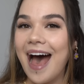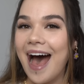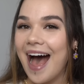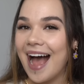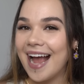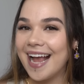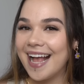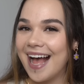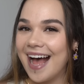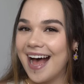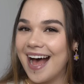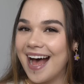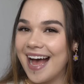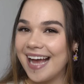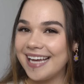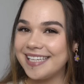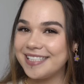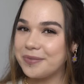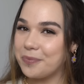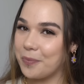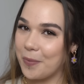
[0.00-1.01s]
Hi
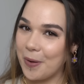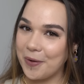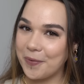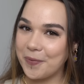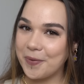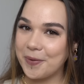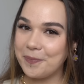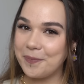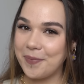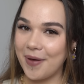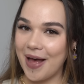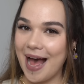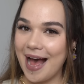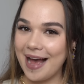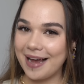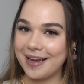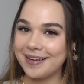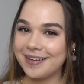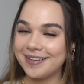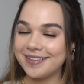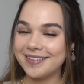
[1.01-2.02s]
guys, welcome
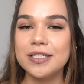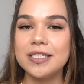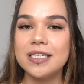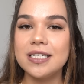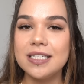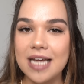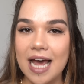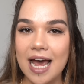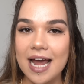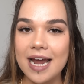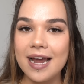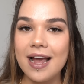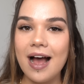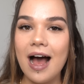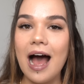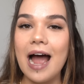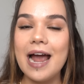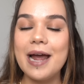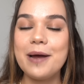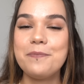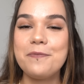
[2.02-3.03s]
back. Today
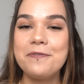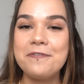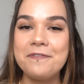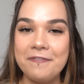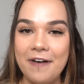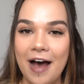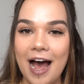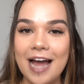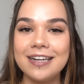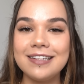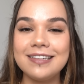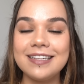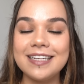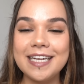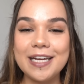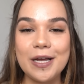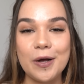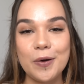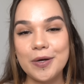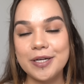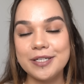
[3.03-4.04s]
I am finally
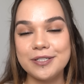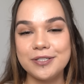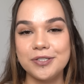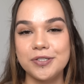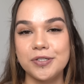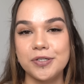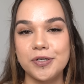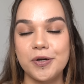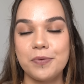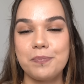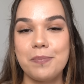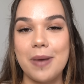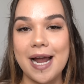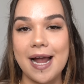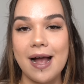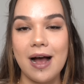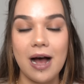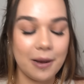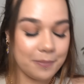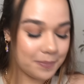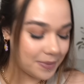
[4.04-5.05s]
going to do my
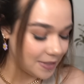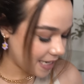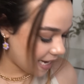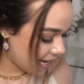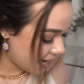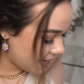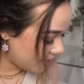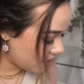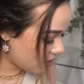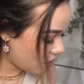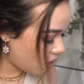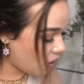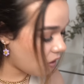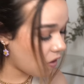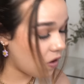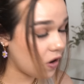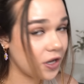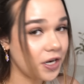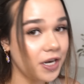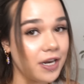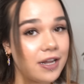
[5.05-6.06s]
update
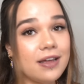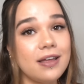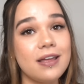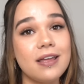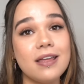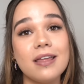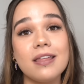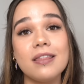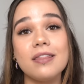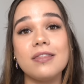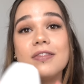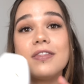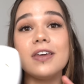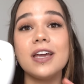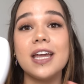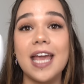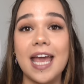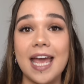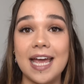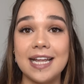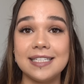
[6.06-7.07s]
on the
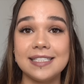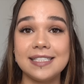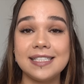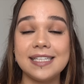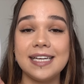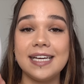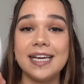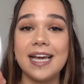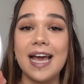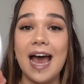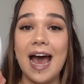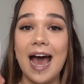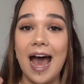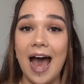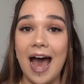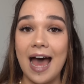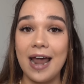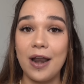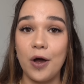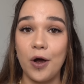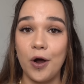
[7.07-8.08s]
Kenzzi
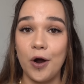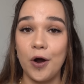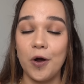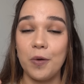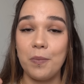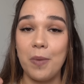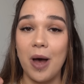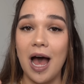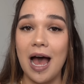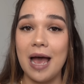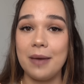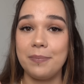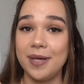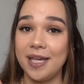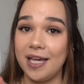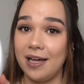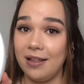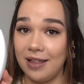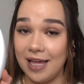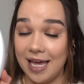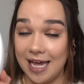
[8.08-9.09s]
at-home
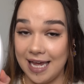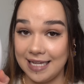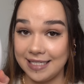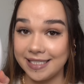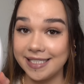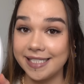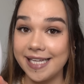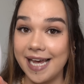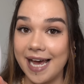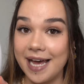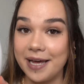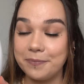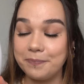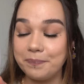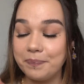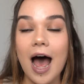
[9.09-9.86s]
IPL handset.